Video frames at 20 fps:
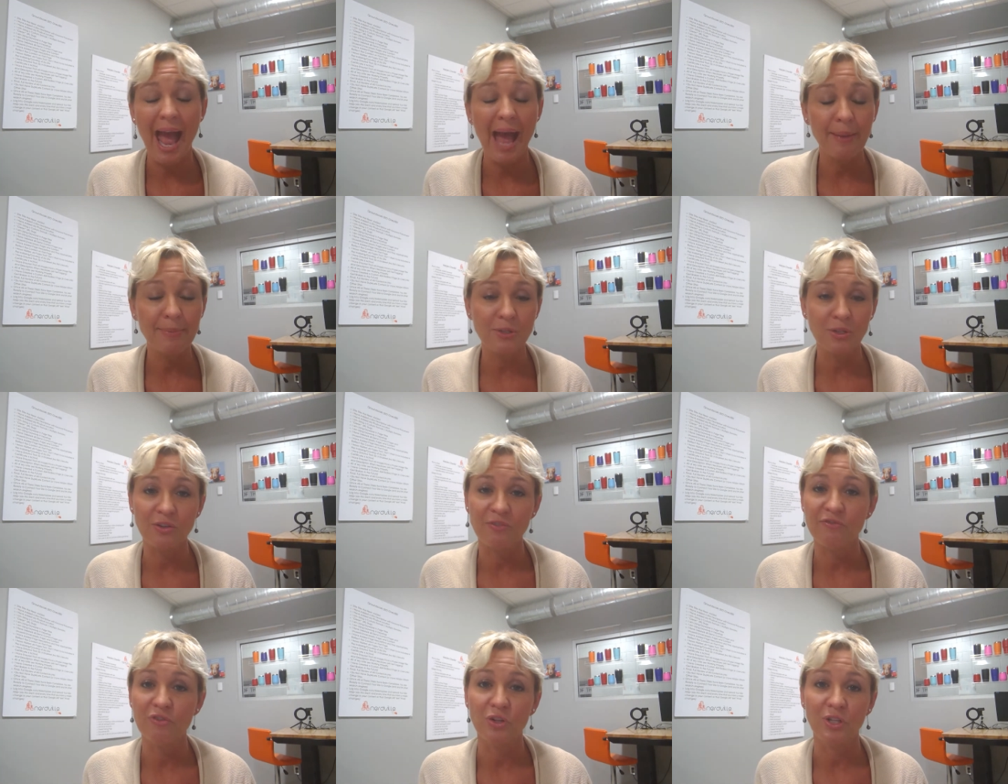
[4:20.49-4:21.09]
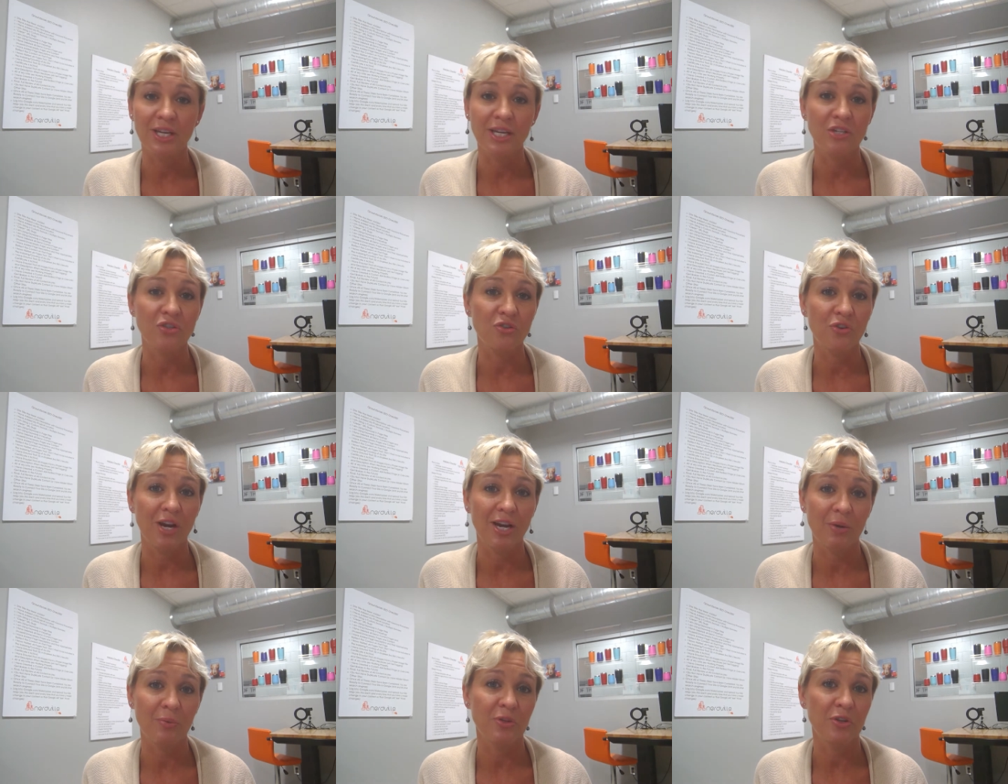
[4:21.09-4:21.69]
absolutely fully
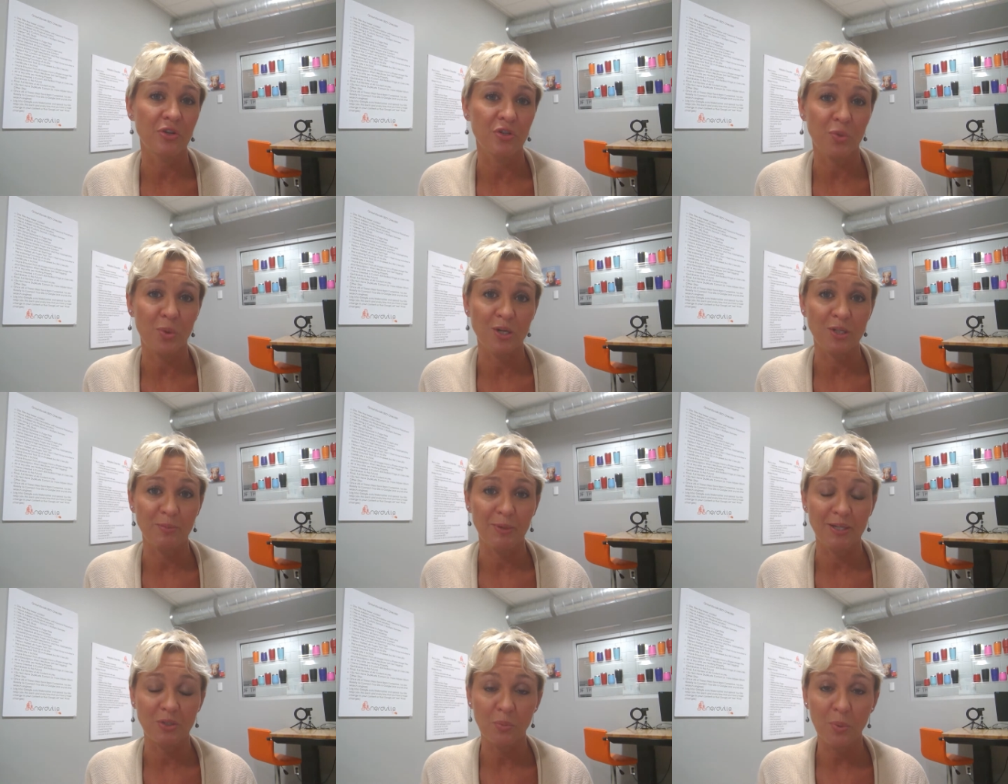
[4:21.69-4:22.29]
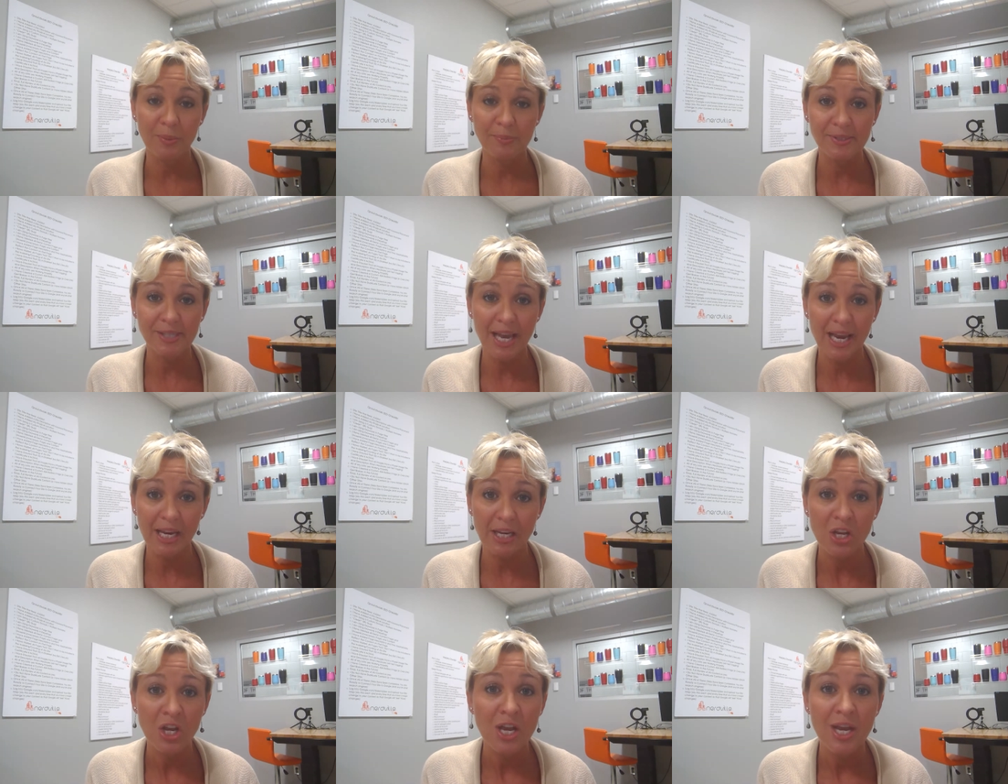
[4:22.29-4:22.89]
integrate it with your Squarespace
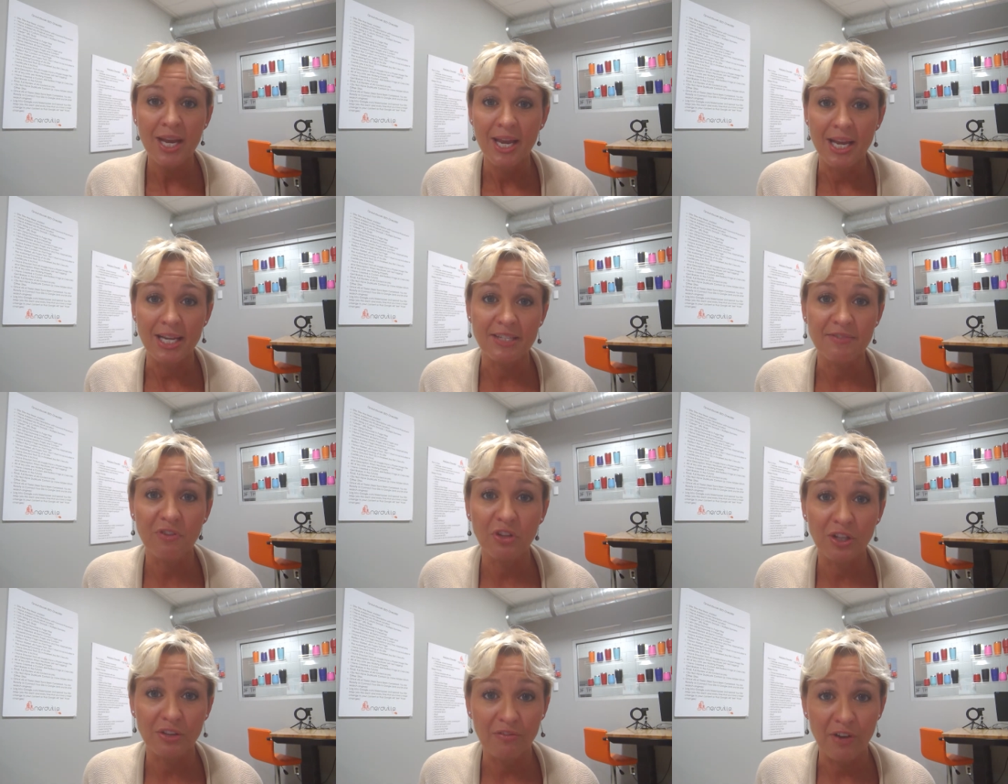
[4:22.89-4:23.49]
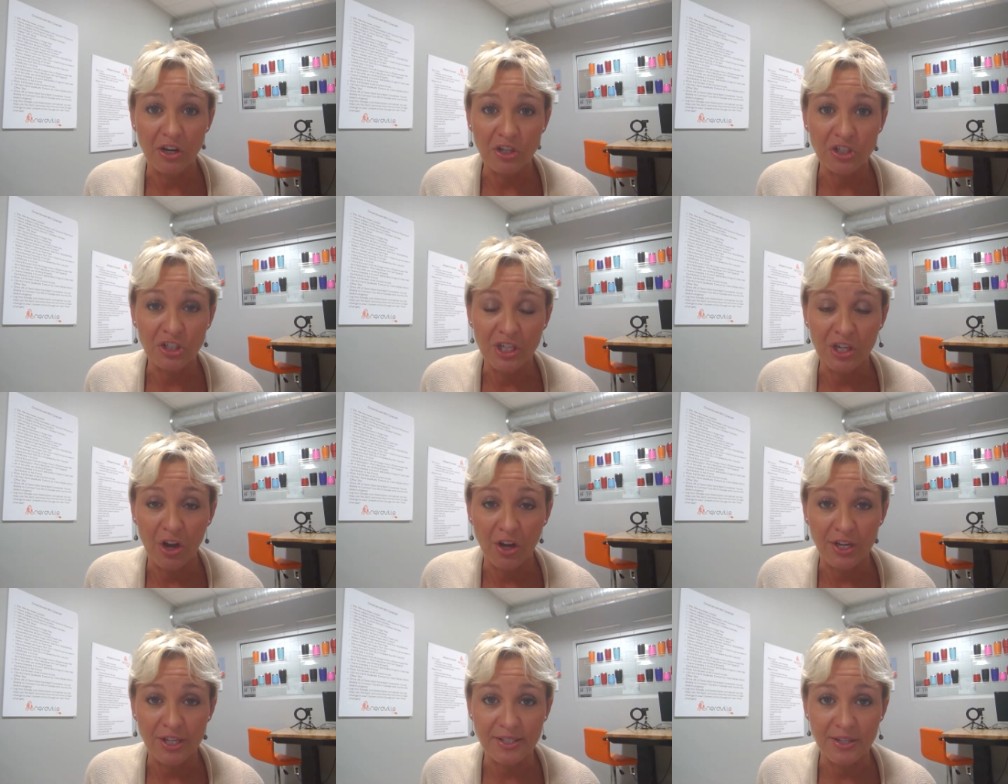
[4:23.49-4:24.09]
website, it's fully functioning
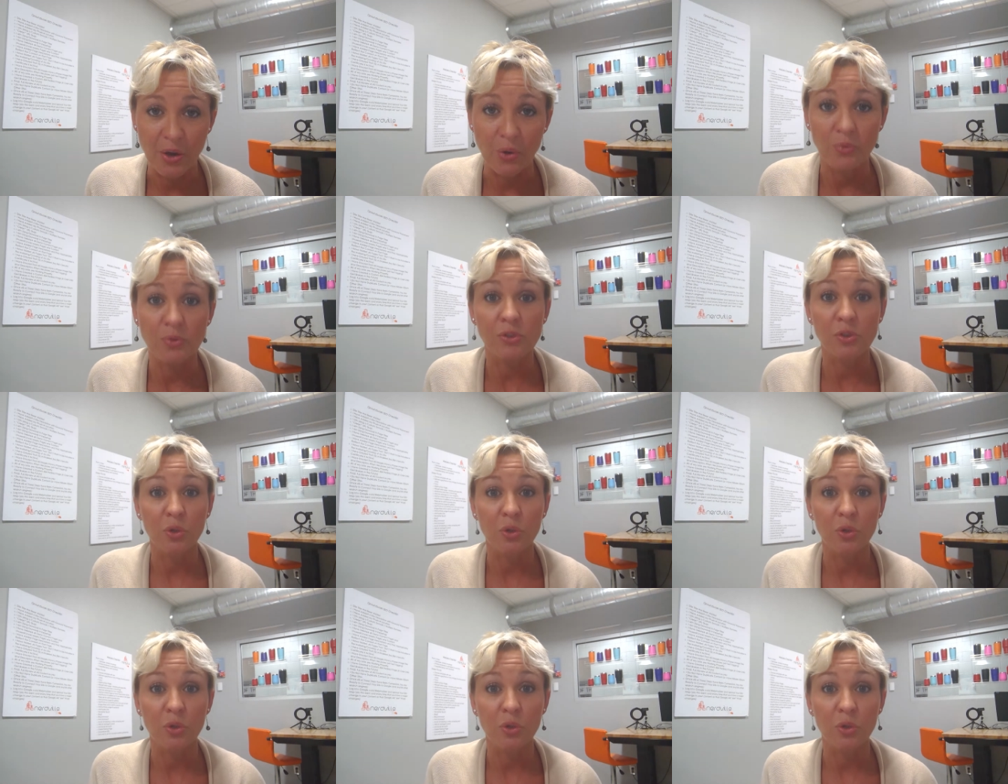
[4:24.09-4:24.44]
on its own.